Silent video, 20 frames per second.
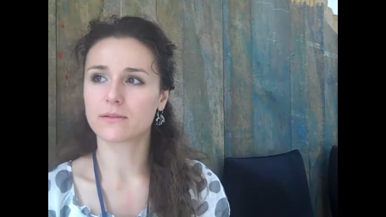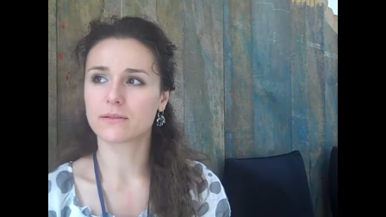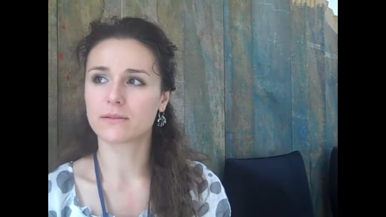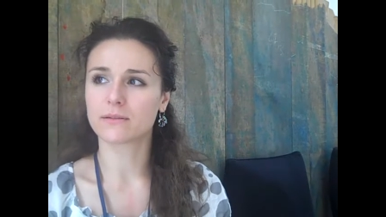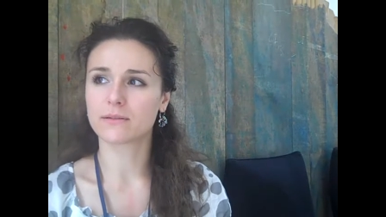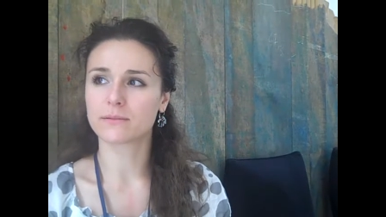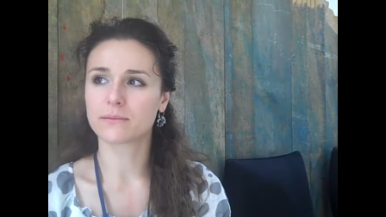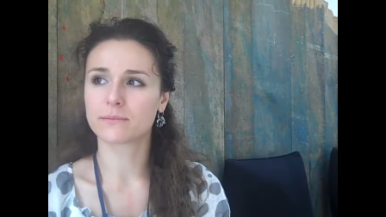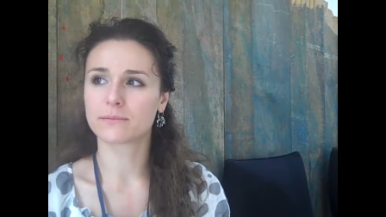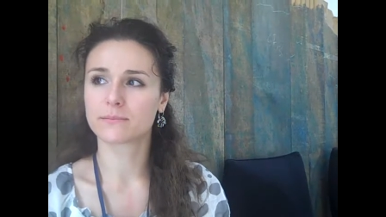
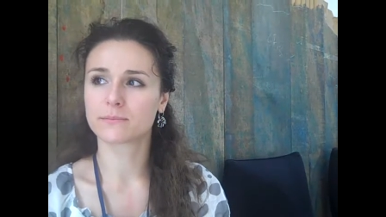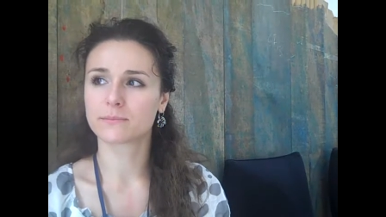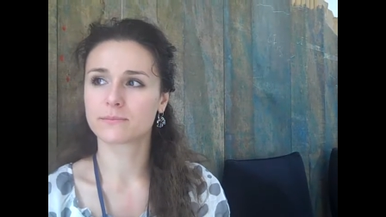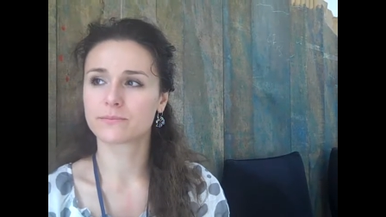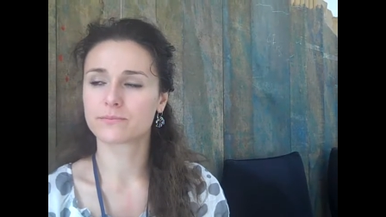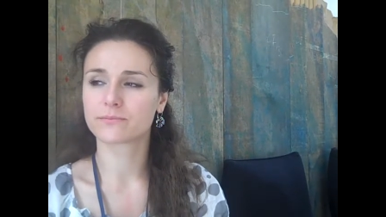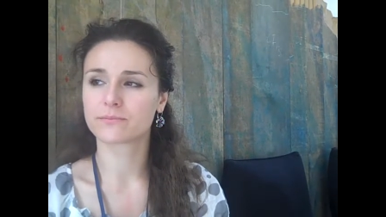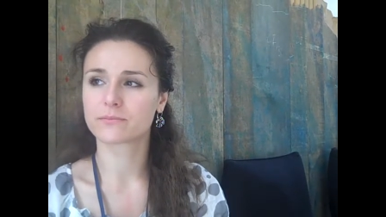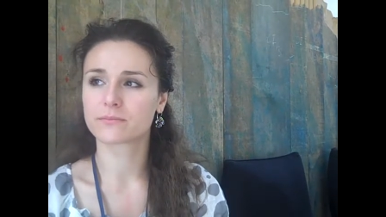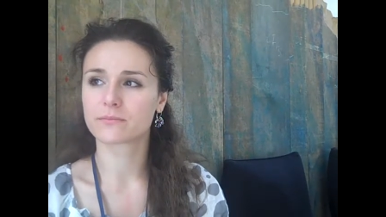
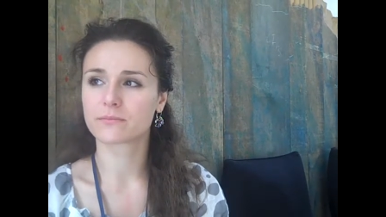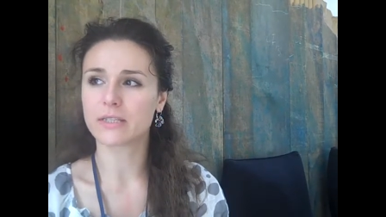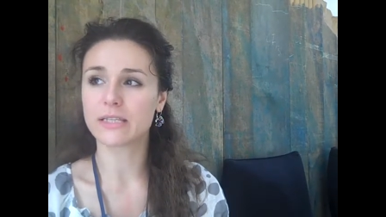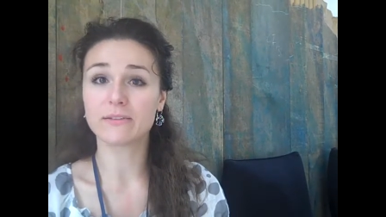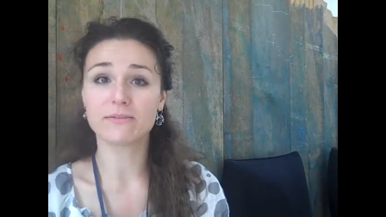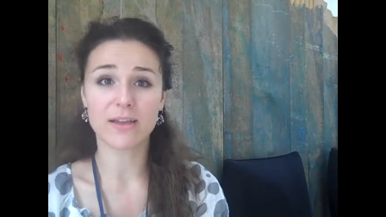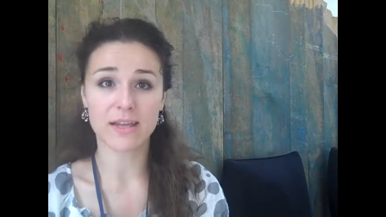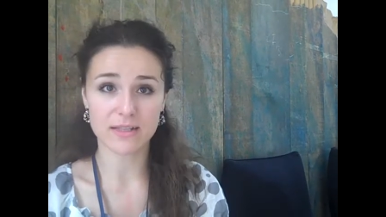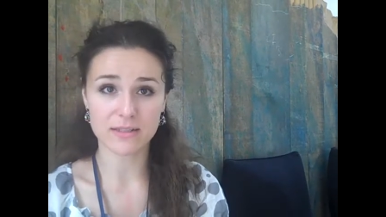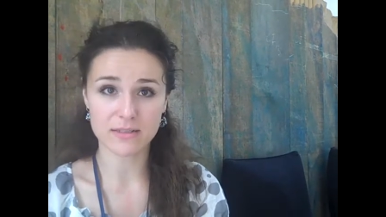
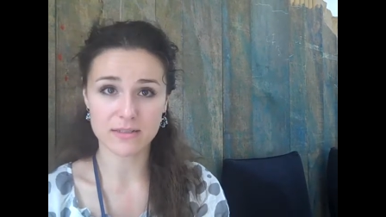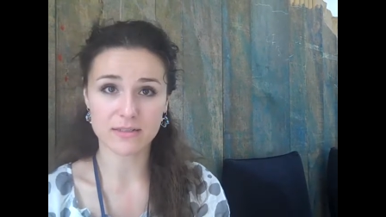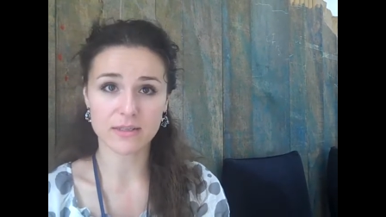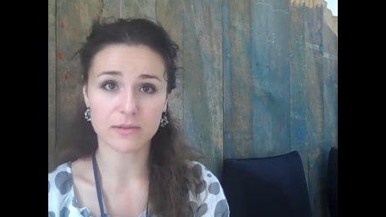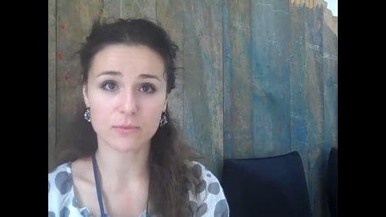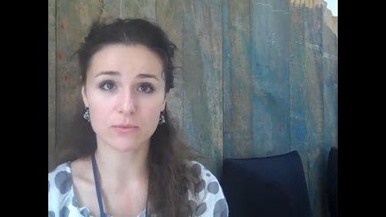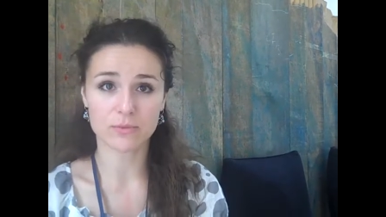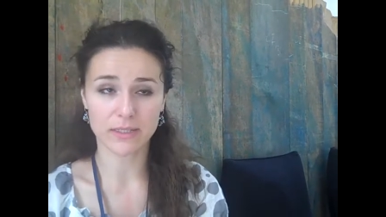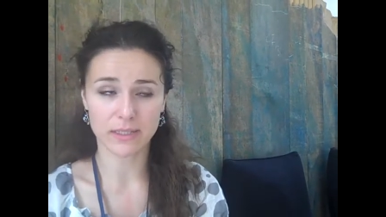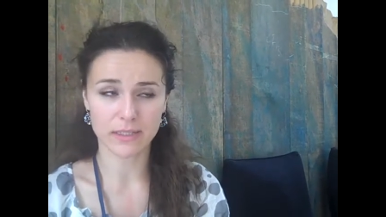uh, events
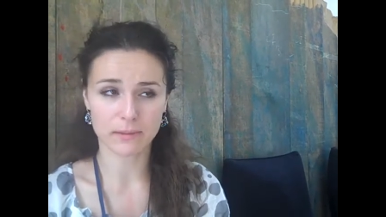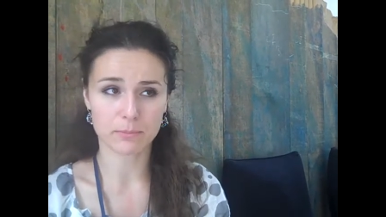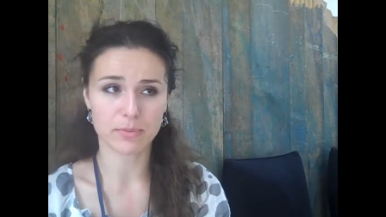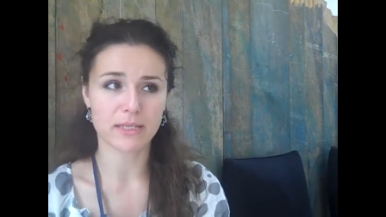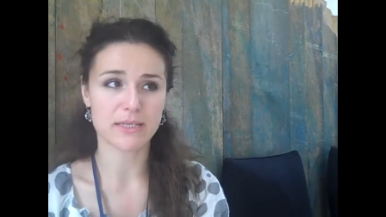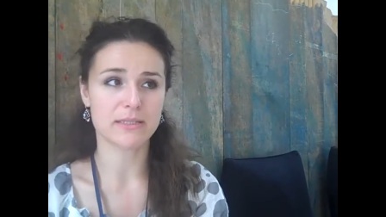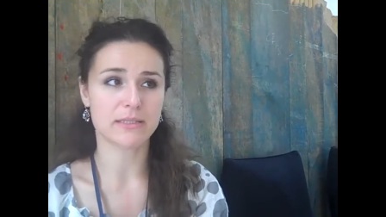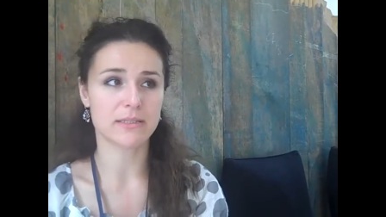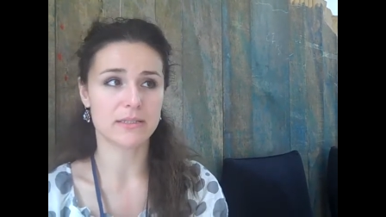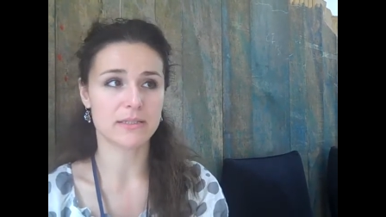that will take
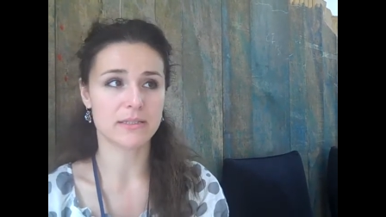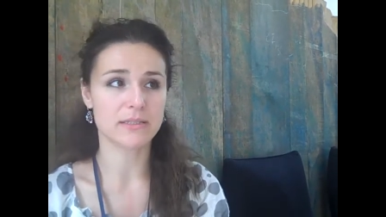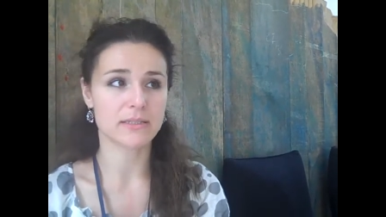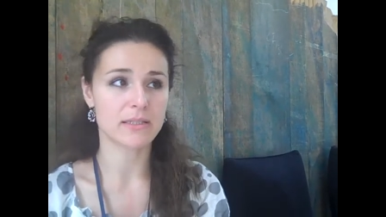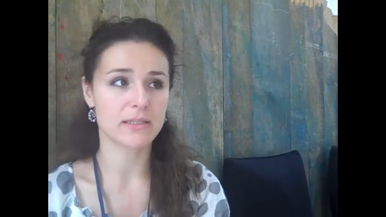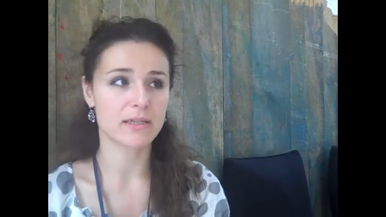place in E C,